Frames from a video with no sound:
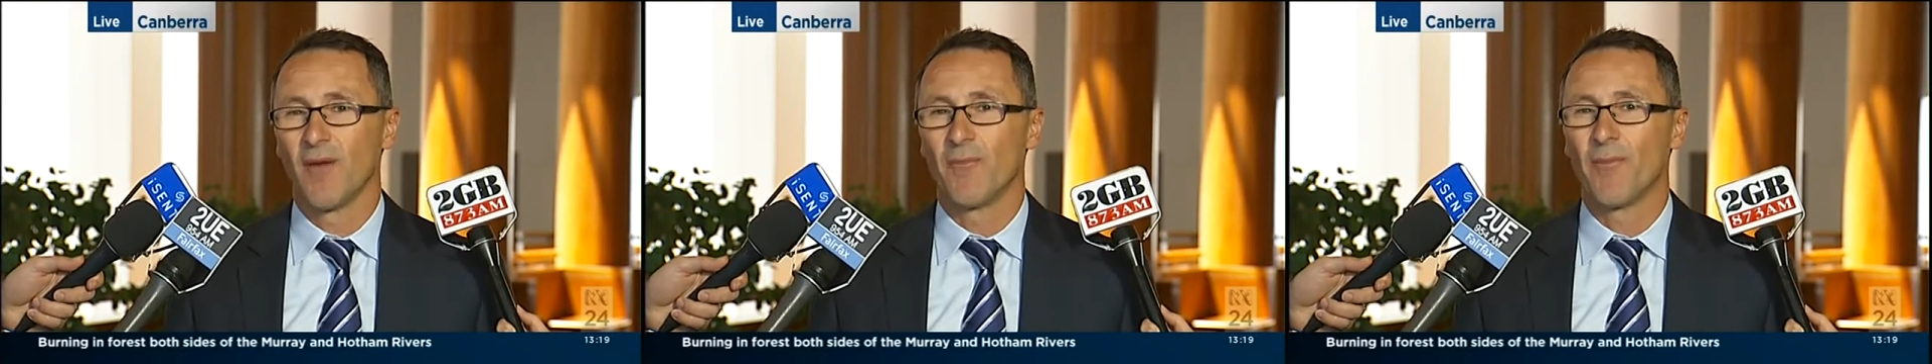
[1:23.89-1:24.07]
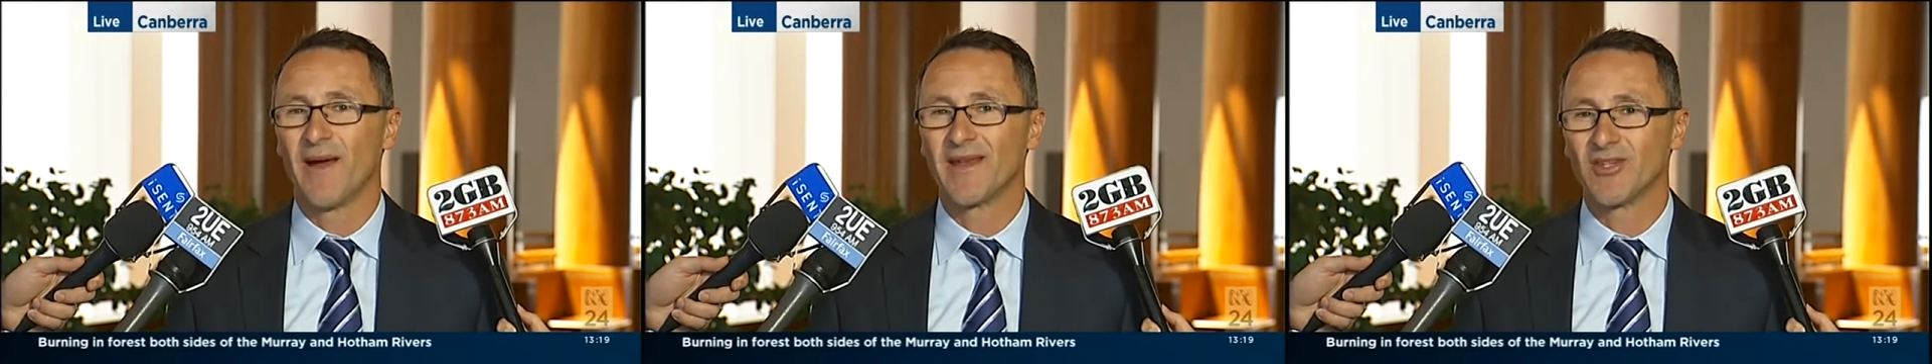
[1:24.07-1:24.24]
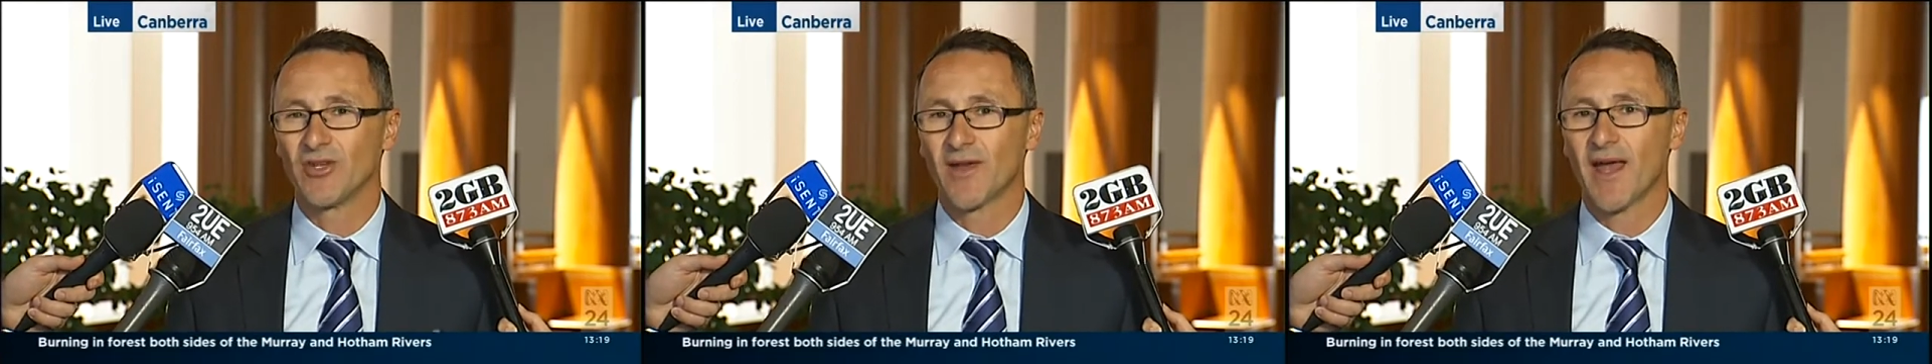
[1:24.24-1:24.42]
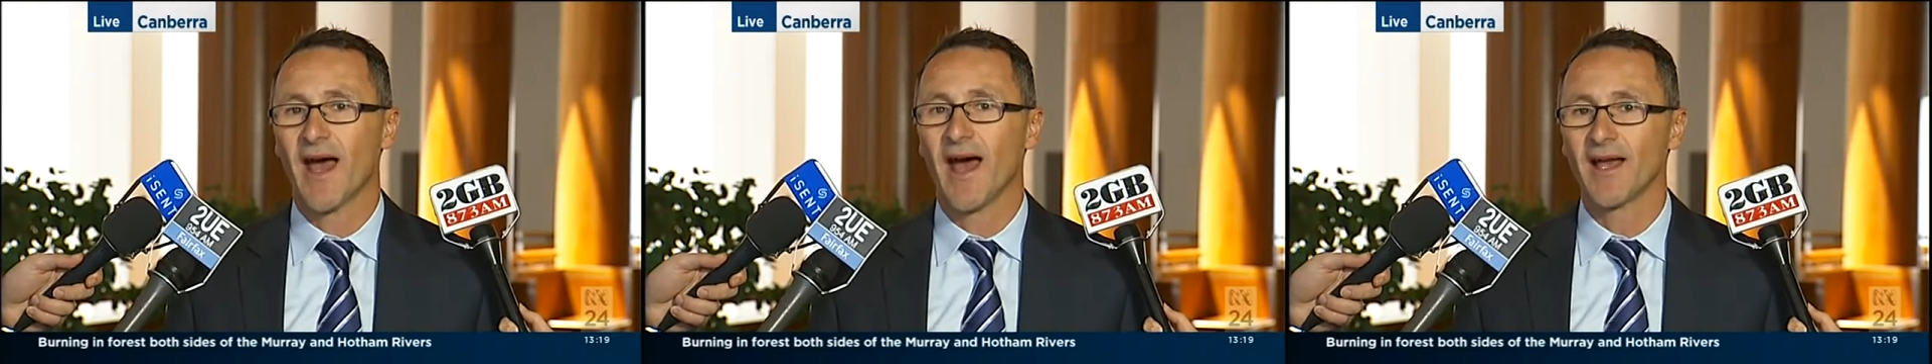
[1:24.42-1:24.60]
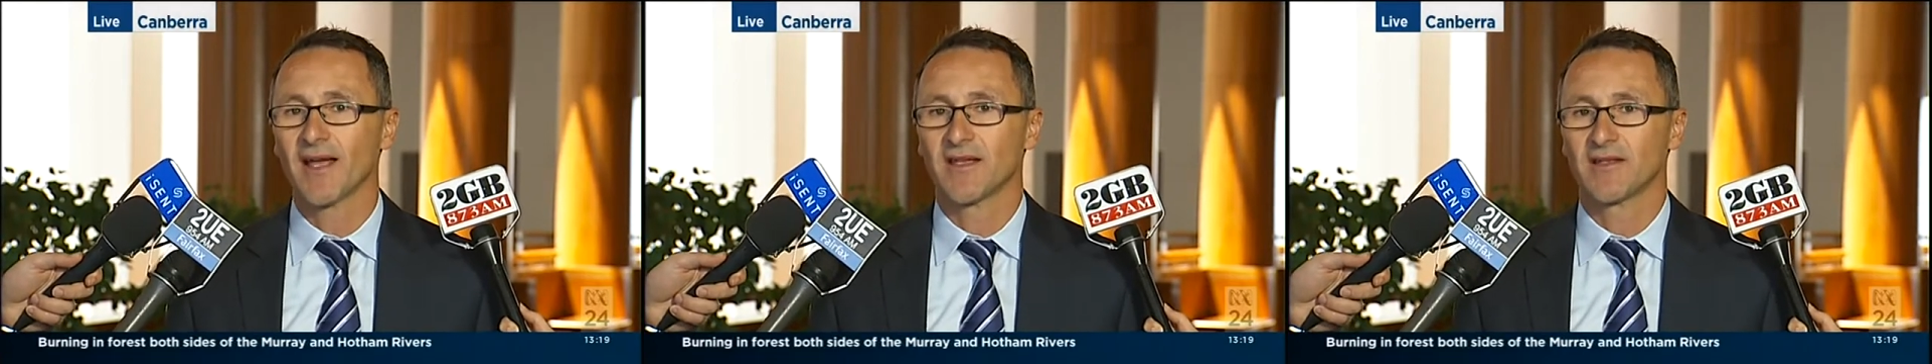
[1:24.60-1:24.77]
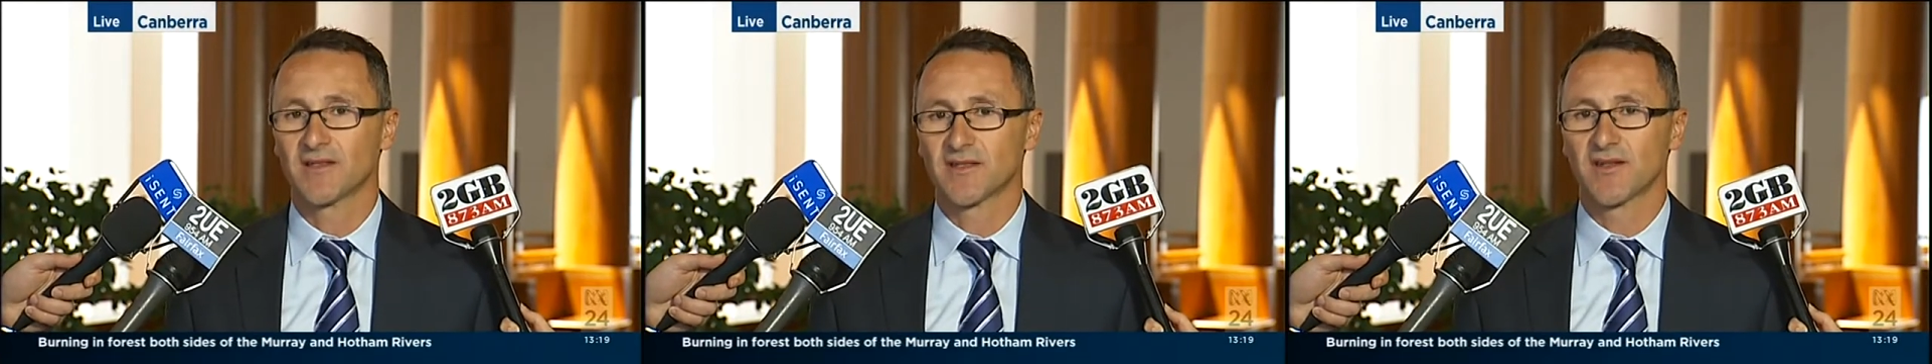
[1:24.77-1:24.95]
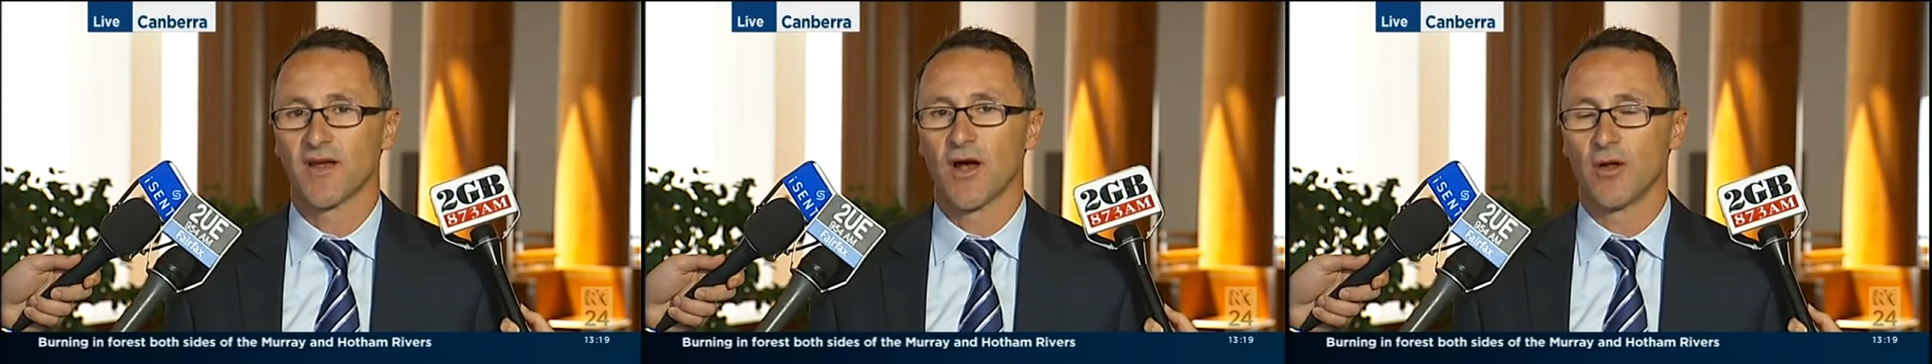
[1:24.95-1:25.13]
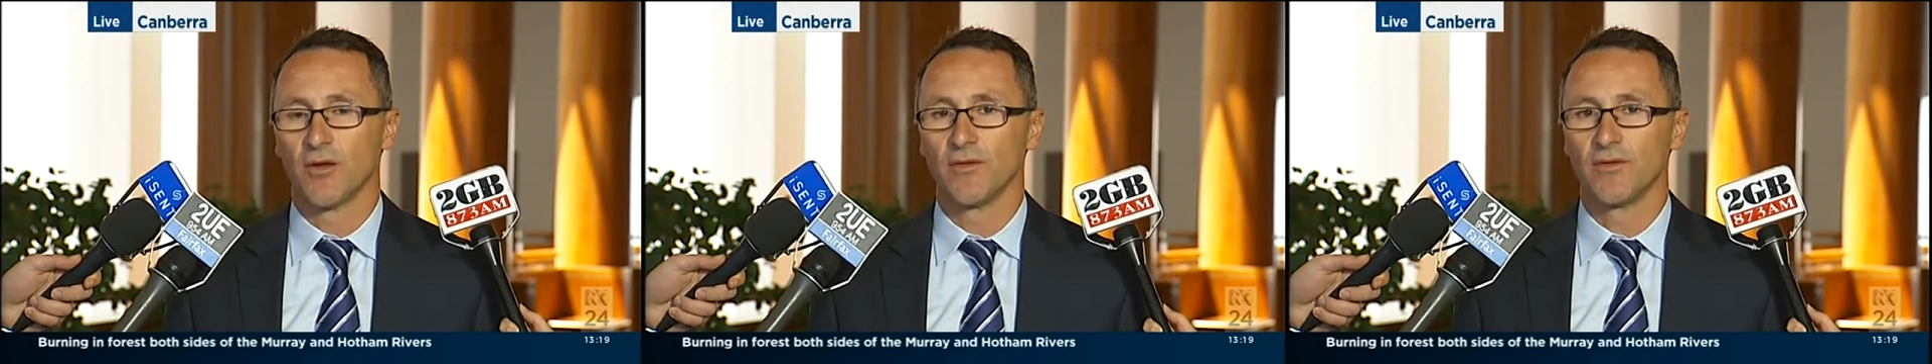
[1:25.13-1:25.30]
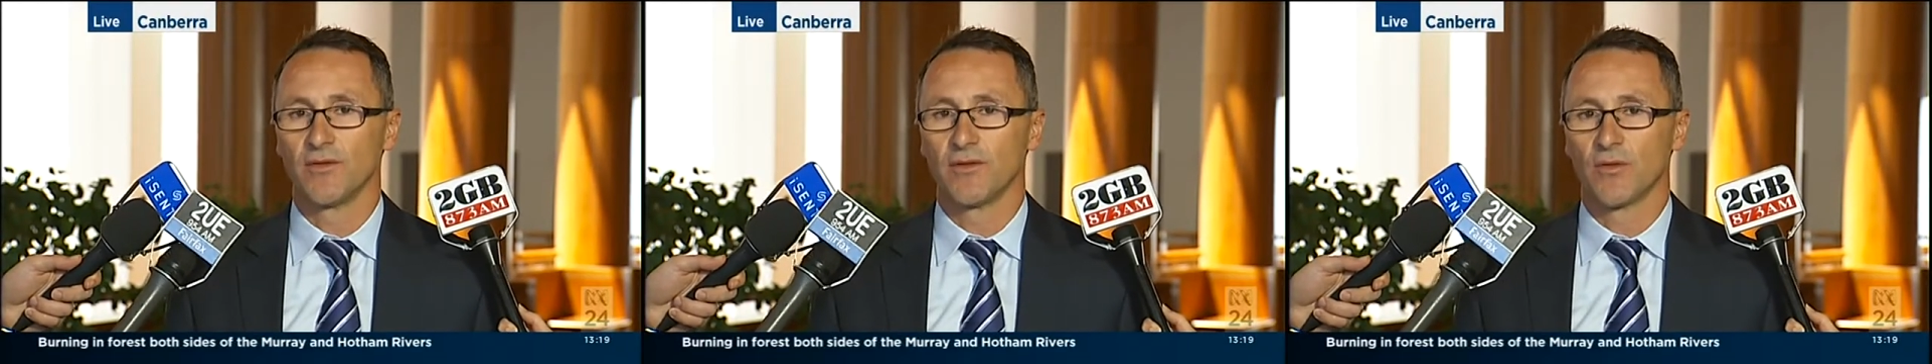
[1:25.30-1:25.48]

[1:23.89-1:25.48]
but you can't consult